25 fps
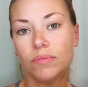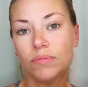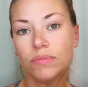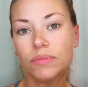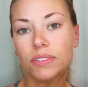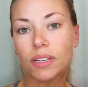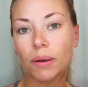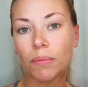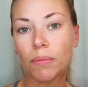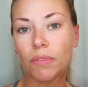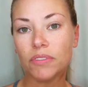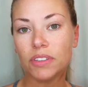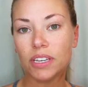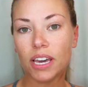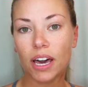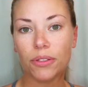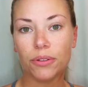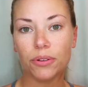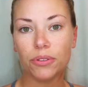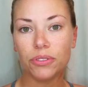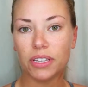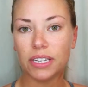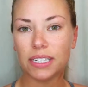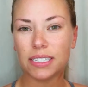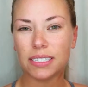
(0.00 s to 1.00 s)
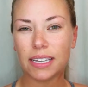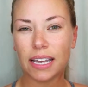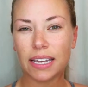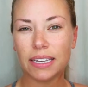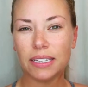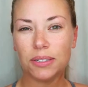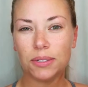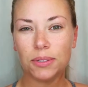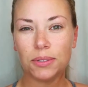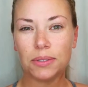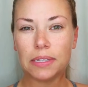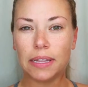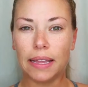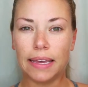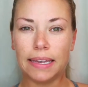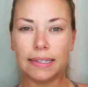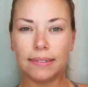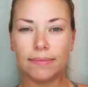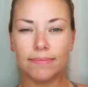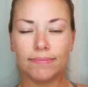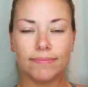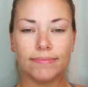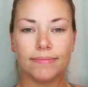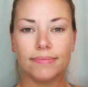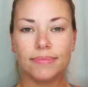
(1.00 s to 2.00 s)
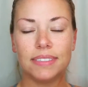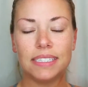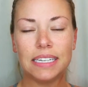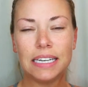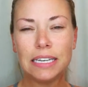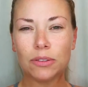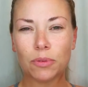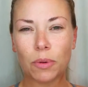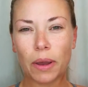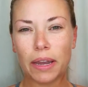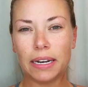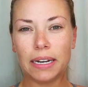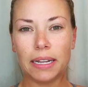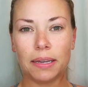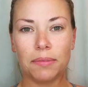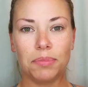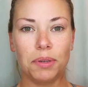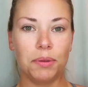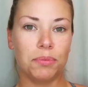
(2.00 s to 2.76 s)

some of the other things I use like teeth whitening.